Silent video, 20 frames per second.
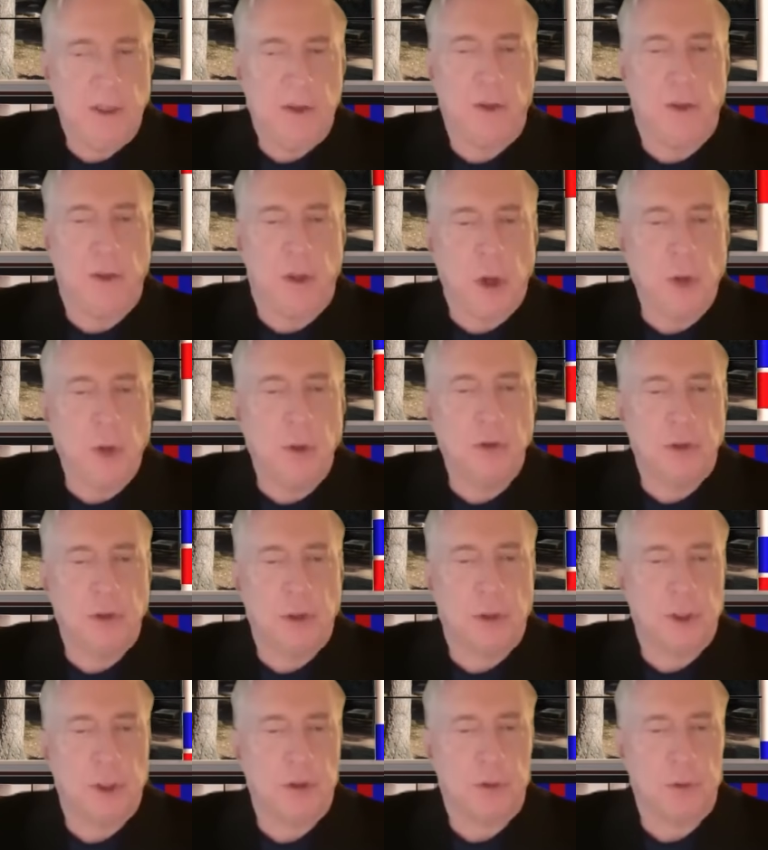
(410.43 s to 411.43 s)
Those
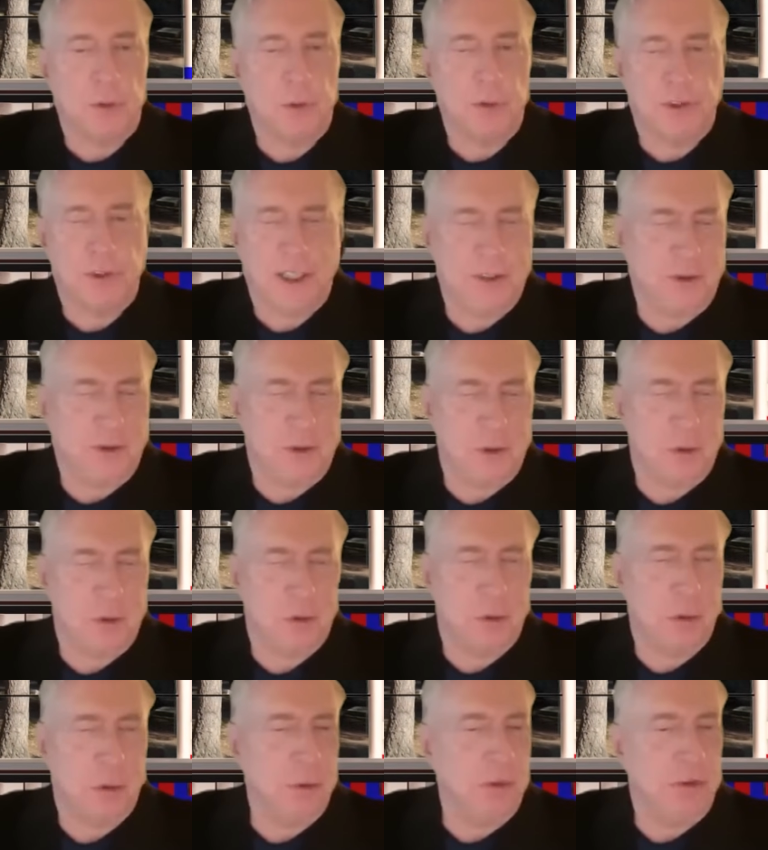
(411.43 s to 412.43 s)
are its roots. It has no
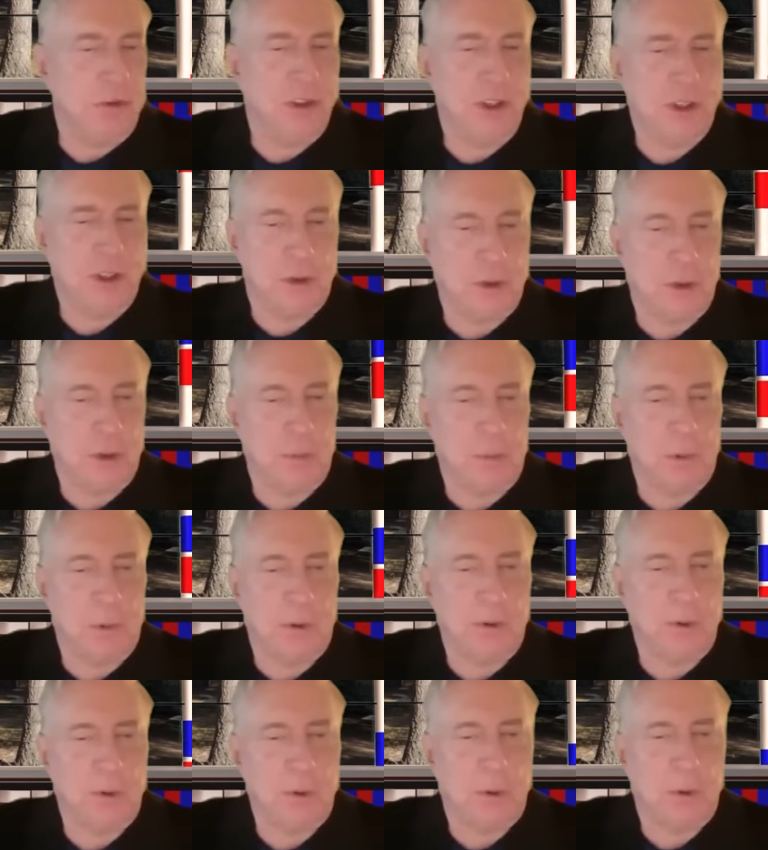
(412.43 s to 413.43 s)
roots in Europe
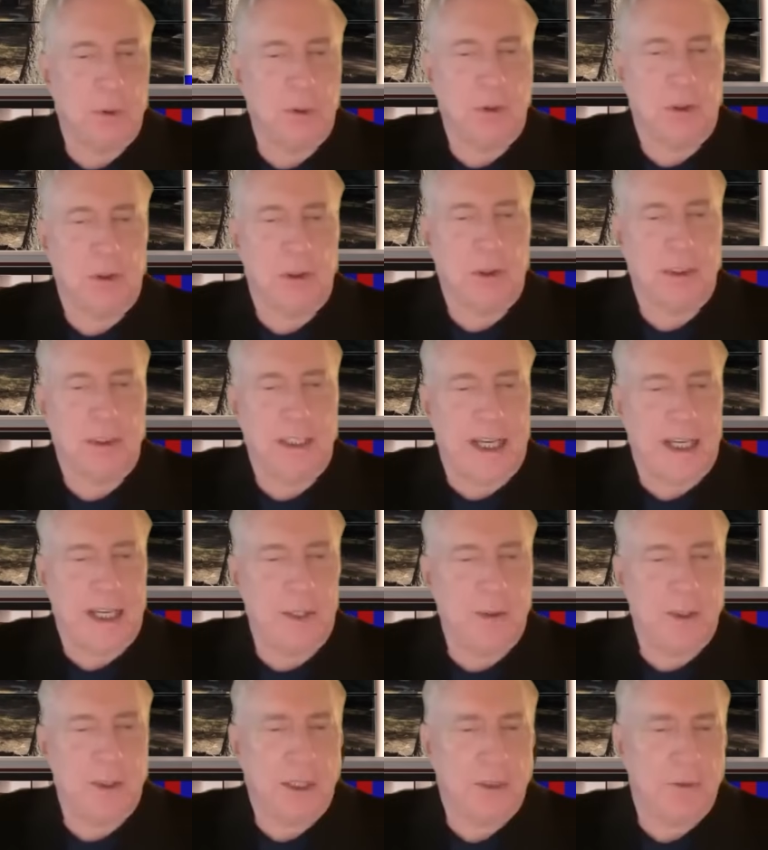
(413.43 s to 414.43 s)
or
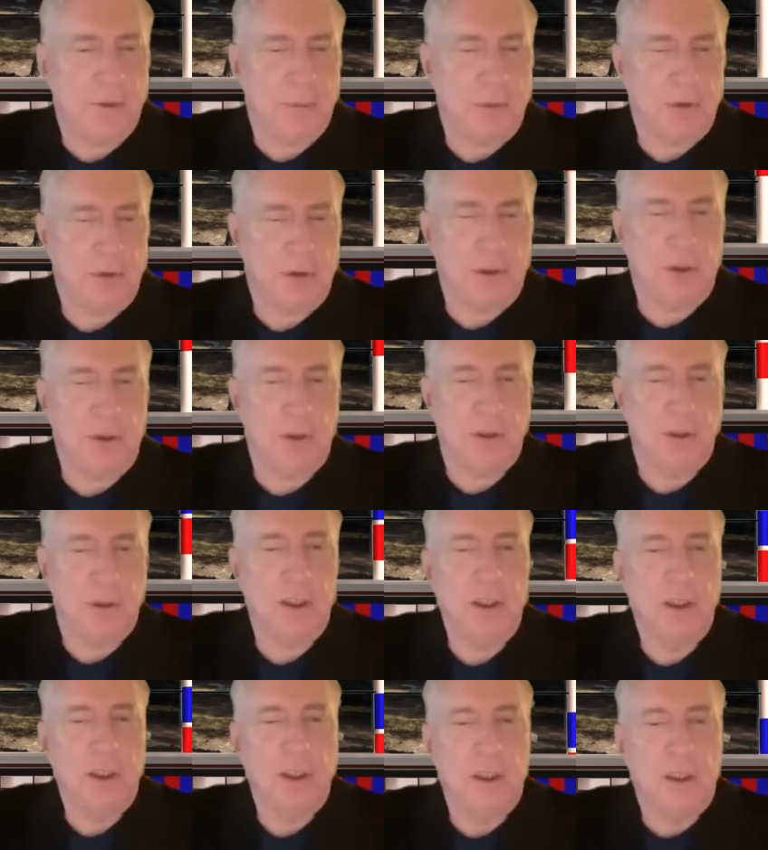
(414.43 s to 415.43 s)
NATO. That's absurd.
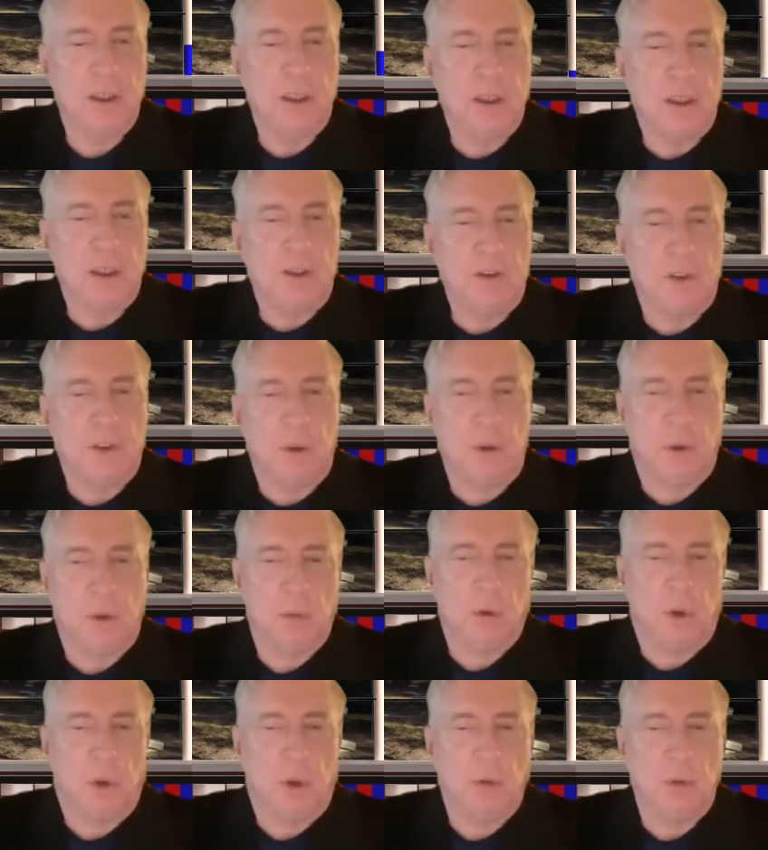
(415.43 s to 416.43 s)

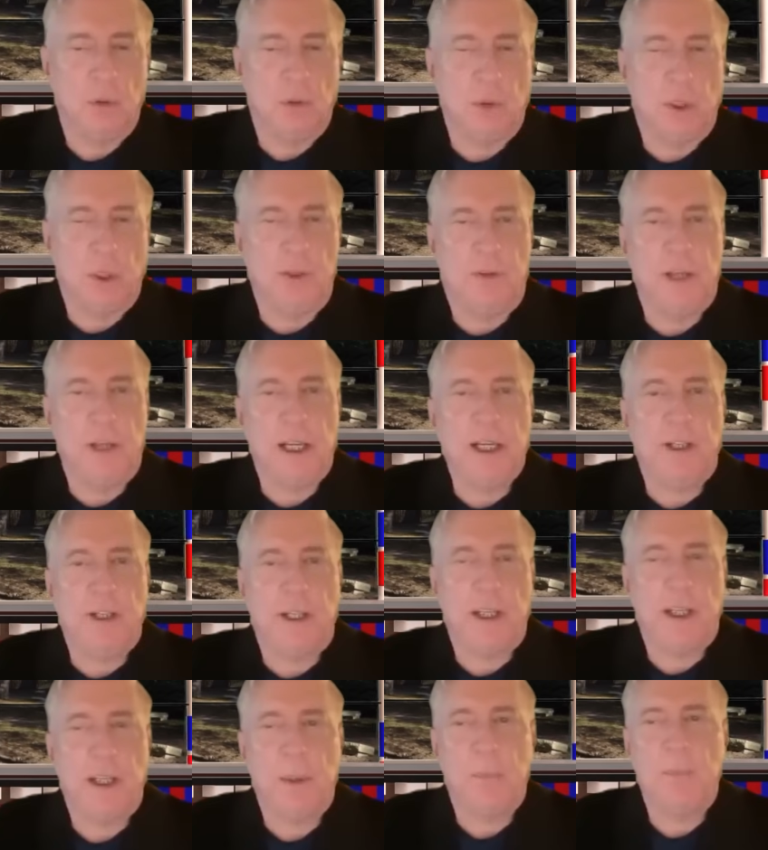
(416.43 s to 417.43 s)
So if
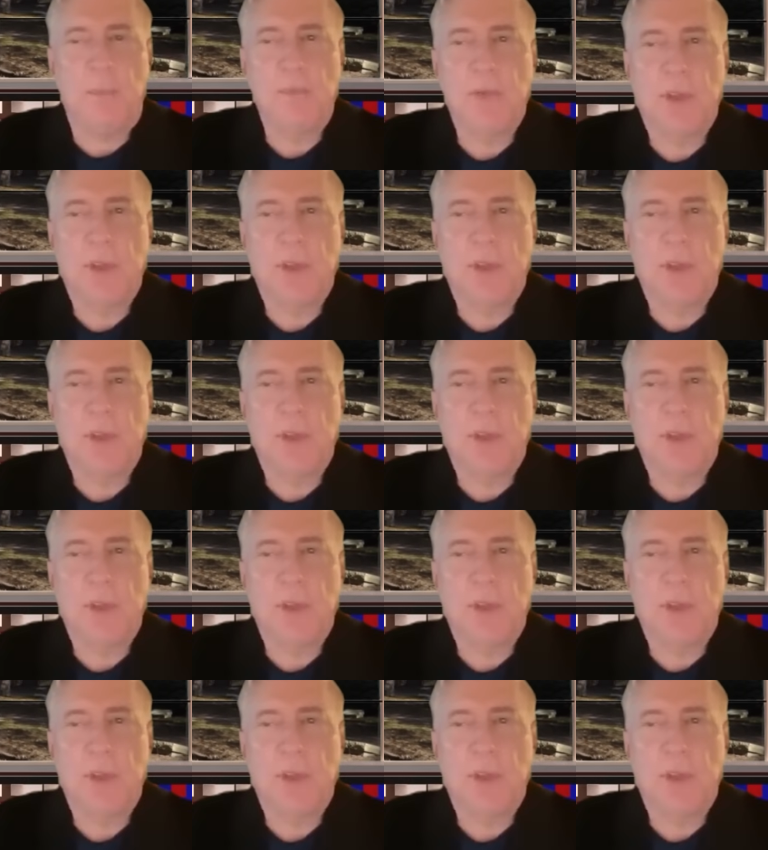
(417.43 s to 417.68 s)
anything,